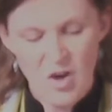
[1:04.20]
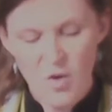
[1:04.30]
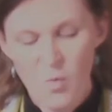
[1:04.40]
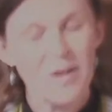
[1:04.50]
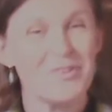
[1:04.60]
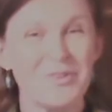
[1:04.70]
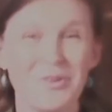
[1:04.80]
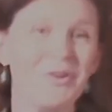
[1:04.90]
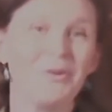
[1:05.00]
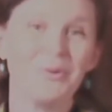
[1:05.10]
one
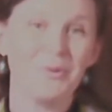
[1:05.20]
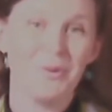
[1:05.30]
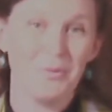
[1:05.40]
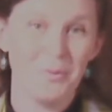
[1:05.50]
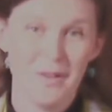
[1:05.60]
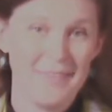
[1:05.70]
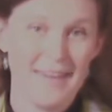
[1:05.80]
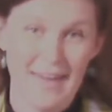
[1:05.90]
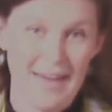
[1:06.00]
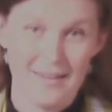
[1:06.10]
knew what
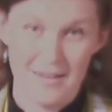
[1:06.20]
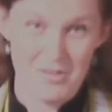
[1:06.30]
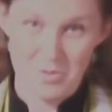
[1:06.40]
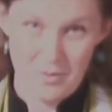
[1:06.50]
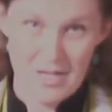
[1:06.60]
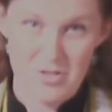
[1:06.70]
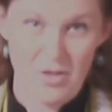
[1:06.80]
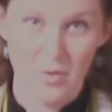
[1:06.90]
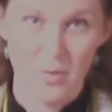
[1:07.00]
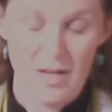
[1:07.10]
the heck a
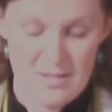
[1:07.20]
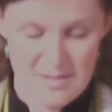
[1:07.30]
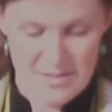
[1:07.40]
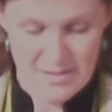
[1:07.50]
derecho was.